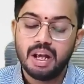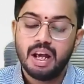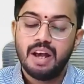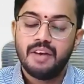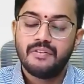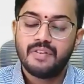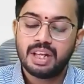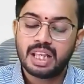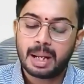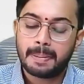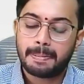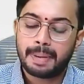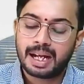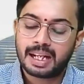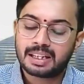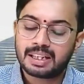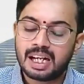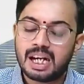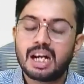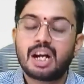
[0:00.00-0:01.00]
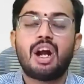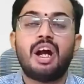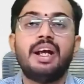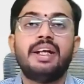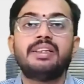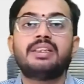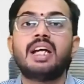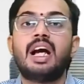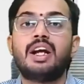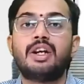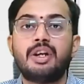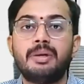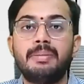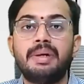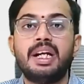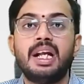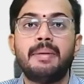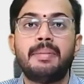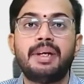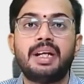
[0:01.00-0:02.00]
Whether personal drawings are to be
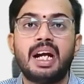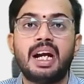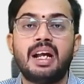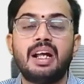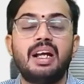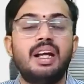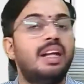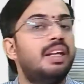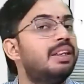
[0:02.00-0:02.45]
debited,